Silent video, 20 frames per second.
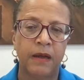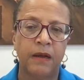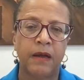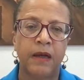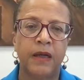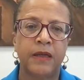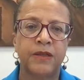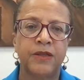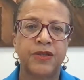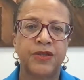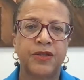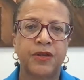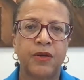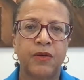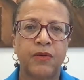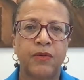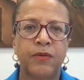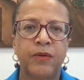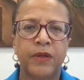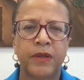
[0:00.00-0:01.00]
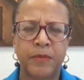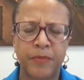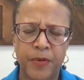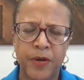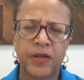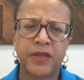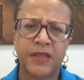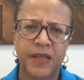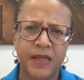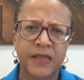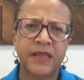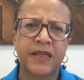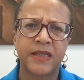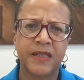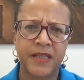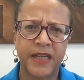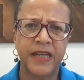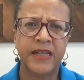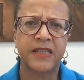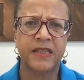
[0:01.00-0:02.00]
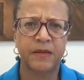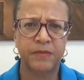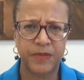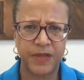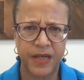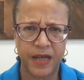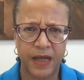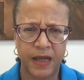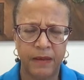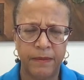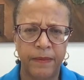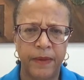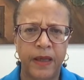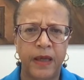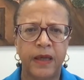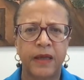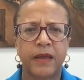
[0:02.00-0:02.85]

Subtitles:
And so the process can take some time.